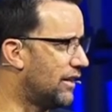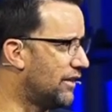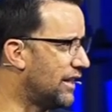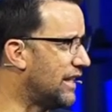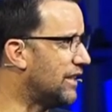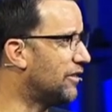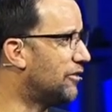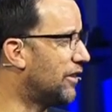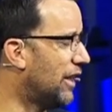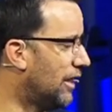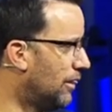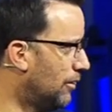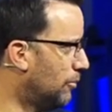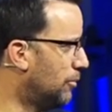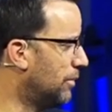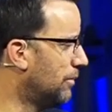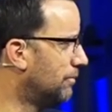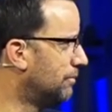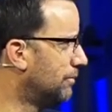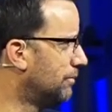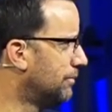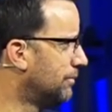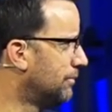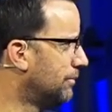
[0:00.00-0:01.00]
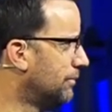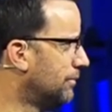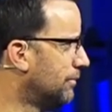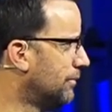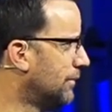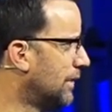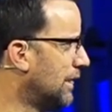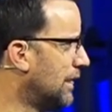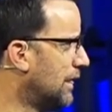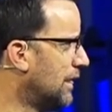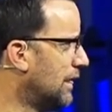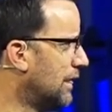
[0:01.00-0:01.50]
need of help.
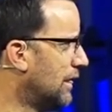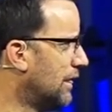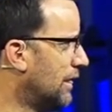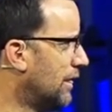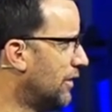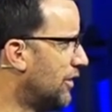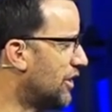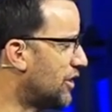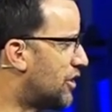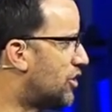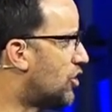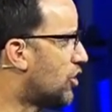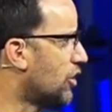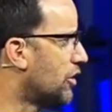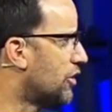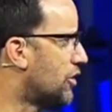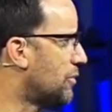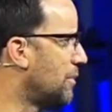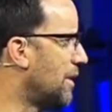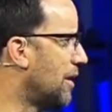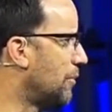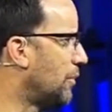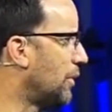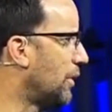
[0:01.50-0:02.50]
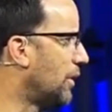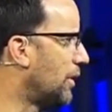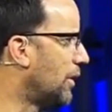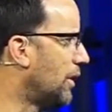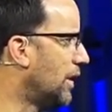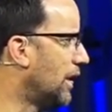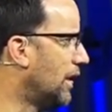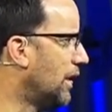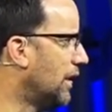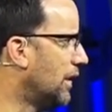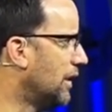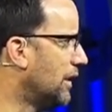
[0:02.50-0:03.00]
This church member
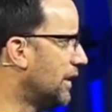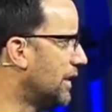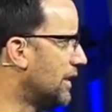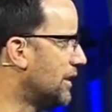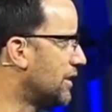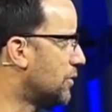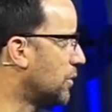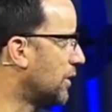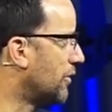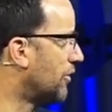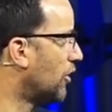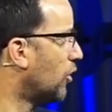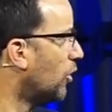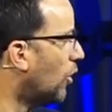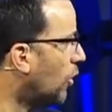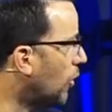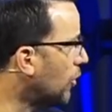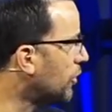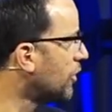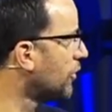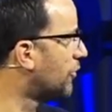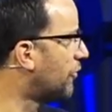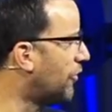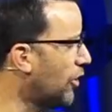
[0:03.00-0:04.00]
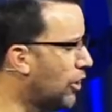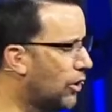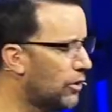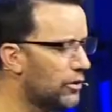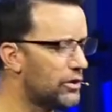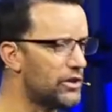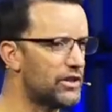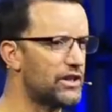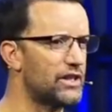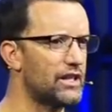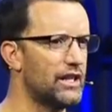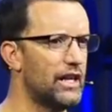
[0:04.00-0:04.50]
uh, is one of our older
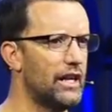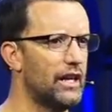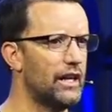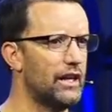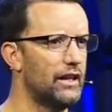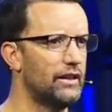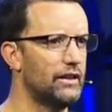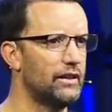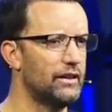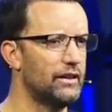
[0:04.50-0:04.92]
folks and